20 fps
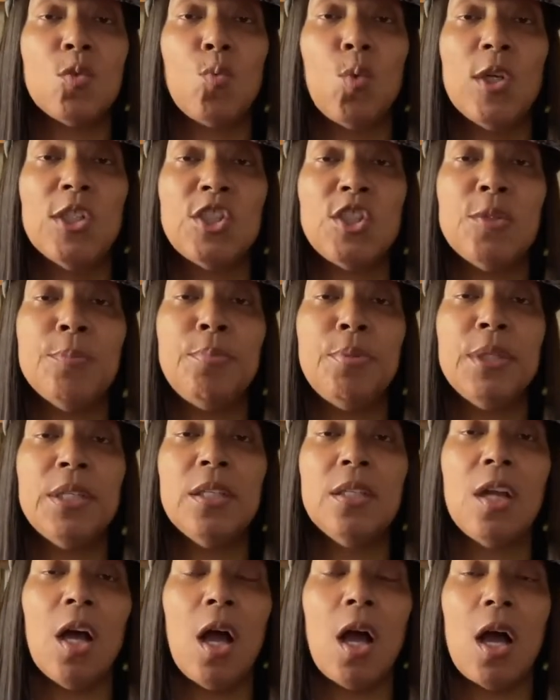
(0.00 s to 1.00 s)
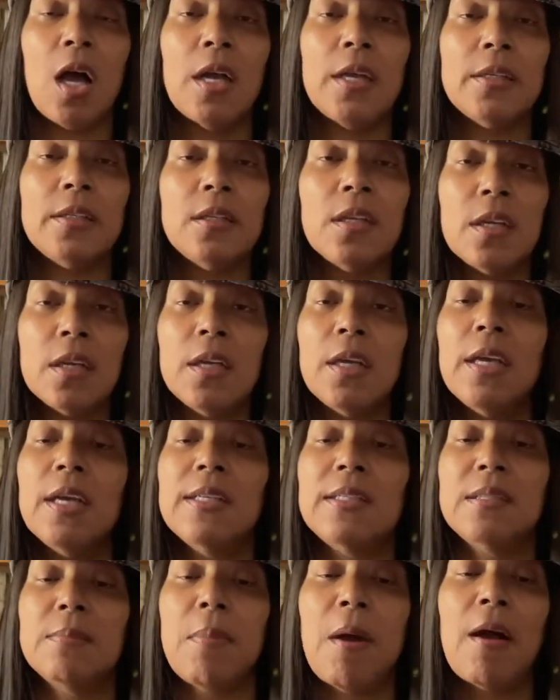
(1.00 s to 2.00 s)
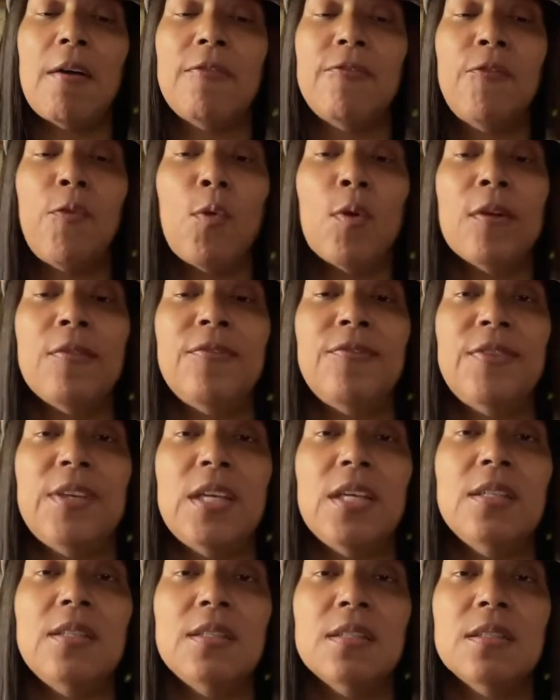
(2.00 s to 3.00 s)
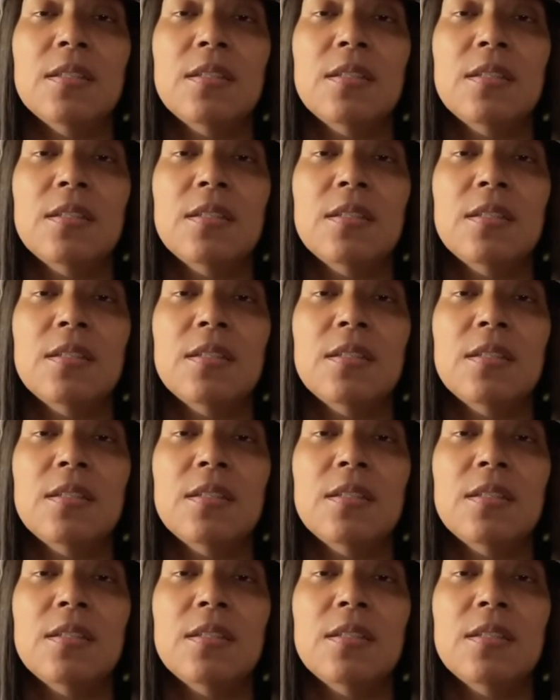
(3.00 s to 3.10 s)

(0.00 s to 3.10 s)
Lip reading: once you put it on, it's about 4 feet.